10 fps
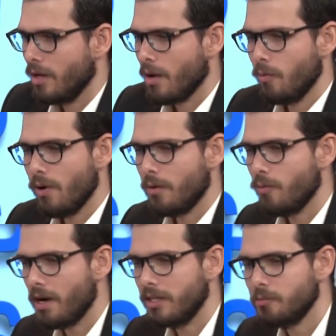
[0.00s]

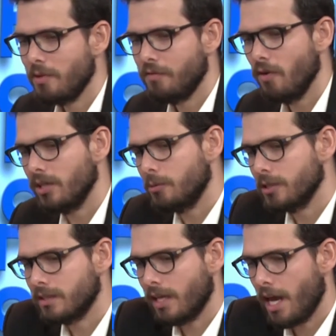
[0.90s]
Whereas before there
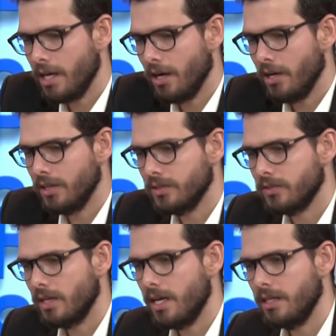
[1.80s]
was chaos,
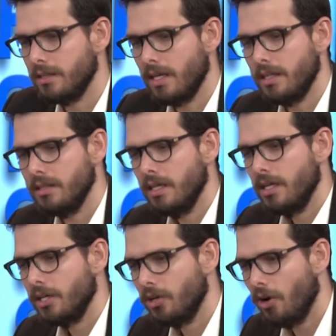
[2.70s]
and then
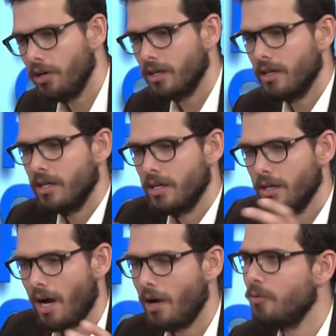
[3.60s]
God
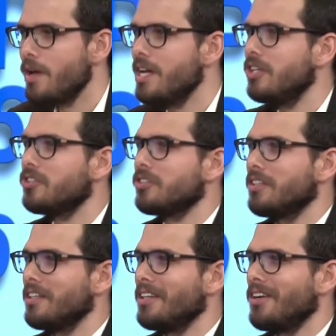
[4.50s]
arranged
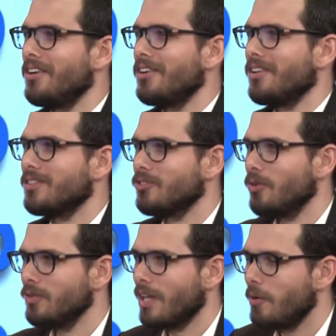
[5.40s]
earth so
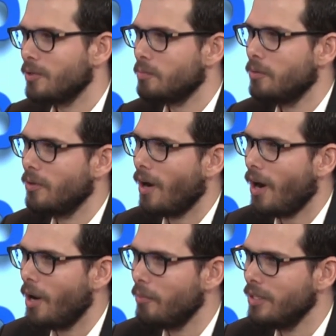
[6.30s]
now it's pure
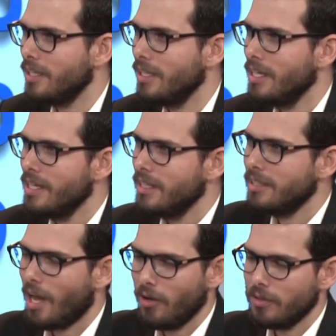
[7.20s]
harmony.
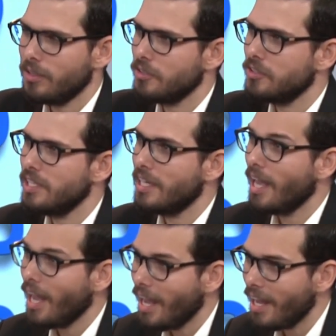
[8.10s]
Now there's
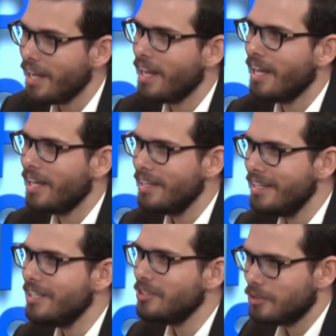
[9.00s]
decay
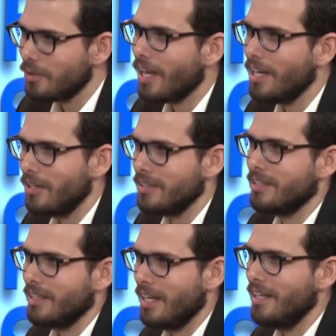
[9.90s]
leading to chaos
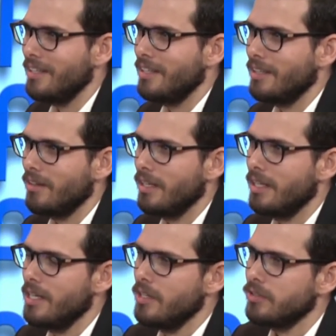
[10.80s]
again,
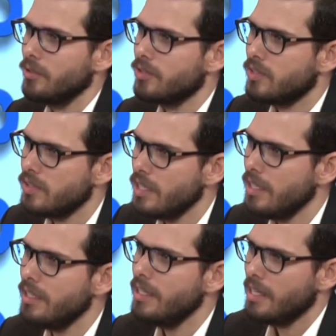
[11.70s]
right? So
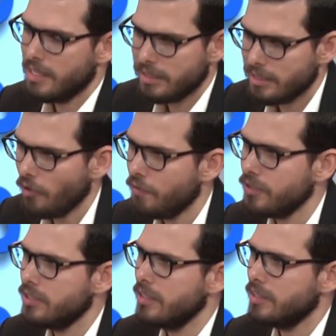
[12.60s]
sin and
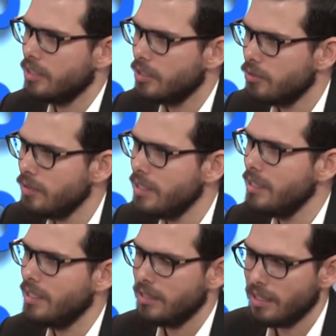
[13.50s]
selfishness and greed
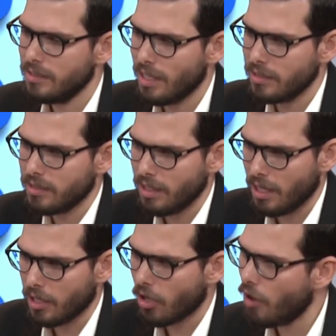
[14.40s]
and that
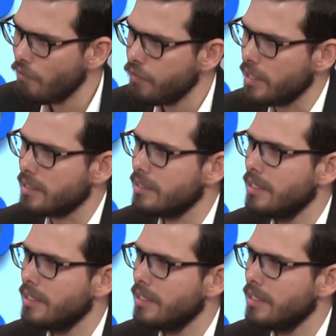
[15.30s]
conflict,